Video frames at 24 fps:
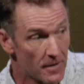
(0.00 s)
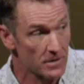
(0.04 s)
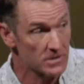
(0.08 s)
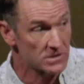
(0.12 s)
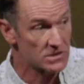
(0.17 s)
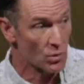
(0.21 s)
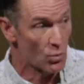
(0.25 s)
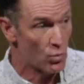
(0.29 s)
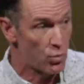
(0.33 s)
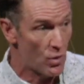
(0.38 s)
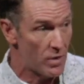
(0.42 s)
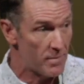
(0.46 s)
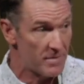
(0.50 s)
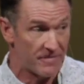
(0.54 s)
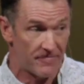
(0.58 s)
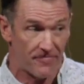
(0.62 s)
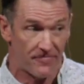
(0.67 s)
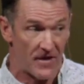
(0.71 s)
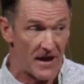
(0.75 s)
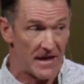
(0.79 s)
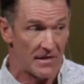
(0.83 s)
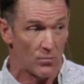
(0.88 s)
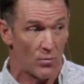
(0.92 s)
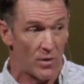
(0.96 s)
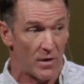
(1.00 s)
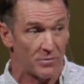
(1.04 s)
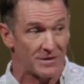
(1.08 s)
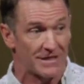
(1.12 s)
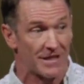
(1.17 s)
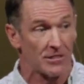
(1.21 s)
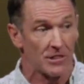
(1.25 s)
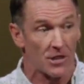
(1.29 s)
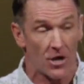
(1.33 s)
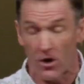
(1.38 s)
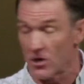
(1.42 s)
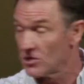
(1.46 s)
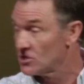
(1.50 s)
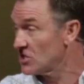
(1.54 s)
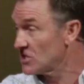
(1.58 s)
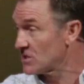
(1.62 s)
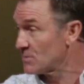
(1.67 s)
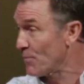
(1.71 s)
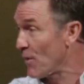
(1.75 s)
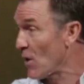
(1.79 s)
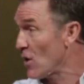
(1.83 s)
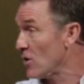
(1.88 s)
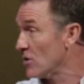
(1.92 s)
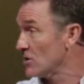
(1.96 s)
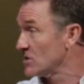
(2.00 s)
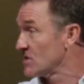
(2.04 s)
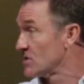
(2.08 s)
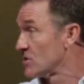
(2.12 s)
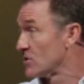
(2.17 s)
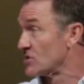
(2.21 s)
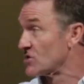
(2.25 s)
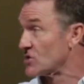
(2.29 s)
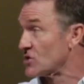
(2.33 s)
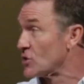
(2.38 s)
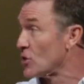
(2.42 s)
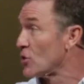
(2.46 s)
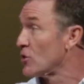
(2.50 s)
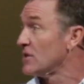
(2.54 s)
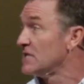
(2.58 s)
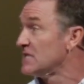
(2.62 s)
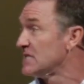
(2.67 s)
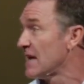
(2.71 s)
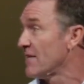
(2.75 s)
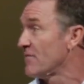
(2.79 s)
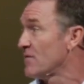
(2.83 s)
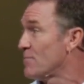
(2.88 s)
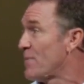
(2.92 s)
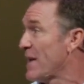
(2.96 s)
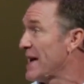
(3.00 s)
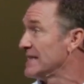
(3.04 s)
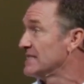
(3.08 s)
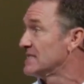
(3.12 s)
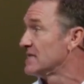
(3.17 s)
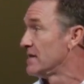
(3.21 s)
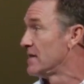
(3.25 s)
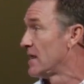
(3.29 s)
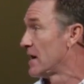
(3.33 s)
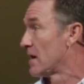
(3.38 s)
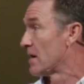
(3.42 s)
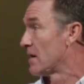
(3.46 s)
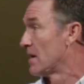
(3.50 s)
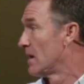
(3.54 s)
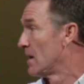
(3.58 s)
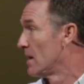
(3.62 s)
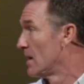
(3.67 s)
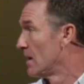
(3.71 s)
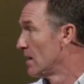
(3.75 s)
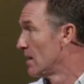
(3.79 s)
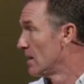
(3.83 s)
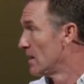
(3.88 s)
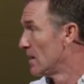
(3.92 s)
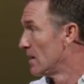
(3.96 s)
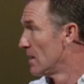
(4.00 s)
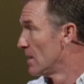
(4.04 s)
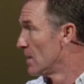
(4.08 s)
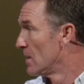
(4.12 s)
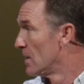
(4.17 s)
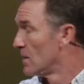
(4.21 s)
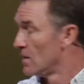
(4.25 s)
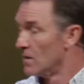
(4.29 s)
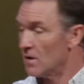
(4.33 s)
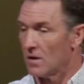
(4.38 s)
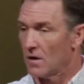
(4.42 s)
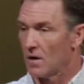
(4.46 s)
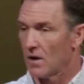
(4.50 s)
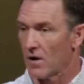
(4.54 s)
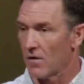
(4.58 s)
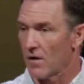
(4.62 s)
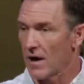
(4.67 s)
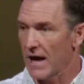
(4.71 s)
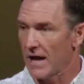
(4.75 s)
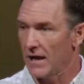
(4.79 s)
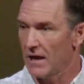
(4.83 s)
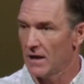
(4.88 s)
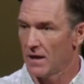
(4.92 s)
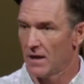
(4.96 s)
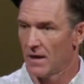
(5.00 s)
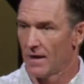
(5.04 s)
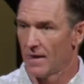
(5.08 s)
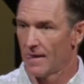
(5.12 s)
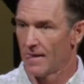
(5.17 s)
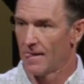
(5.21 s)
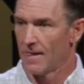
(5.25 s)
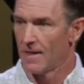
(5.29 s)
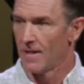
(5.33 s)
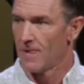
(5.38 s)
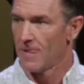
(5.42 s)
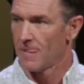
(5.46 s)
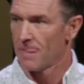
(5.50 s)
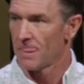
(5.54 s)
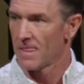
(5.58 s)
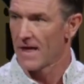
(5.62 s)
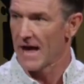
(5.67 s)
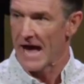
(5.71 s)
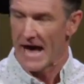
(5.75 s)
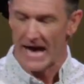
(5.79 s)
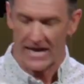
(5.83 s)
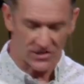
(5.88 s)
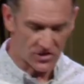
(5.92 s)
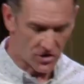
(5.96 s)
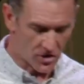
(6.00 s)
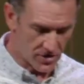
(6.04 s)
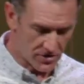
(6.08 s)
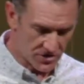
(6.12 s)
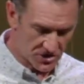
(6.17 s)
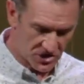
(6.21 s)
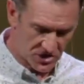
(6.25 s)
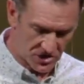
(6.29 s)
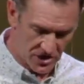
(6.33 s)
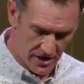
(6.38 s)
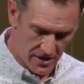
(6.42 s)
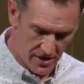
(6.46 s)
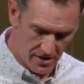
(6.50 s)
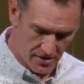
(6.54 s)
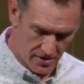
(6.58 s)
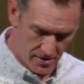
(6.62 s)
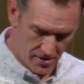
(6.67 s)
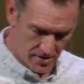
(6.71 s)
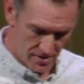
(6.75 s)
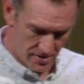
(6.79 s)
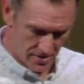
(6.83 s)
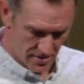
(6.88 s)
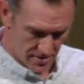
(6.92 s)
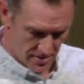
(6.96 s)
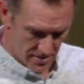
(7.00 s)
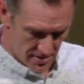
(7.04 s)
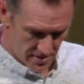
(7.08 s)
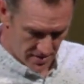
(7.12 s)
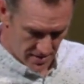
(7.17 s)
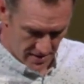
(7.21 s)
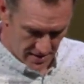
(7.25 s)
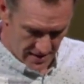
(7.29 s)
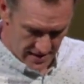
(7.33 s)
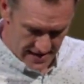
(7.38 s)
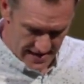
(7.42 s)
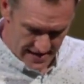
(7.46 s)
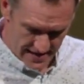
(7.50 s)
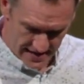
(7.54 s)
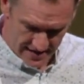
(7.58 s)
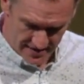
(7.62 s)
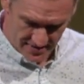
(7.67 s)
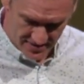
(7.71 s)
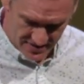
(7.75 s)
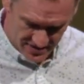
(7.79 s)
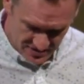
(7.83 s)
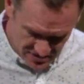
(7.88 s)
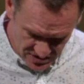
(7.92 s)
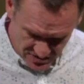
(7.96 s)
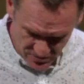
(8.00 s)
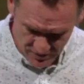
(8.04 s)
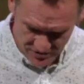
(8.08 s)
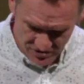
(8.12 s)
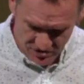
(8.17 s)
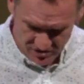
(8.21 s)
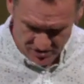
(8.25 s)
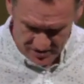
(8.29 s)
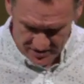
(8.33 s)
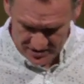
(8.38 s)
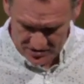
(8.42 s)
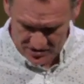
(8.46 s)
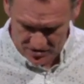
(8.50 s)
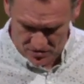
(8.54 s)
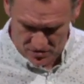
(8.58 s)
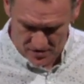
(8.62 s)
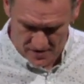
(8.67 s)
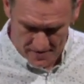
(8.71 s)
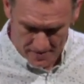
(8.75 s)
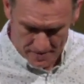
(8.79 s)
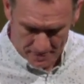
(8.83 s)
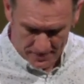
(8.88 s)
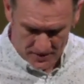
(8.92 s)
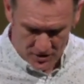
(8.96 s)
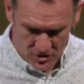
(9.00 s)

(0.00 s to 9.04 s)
There's a woman. Find the one with the largest purse. There's 37 pens in there, all right? Ask her to share, and this is what you're going to do.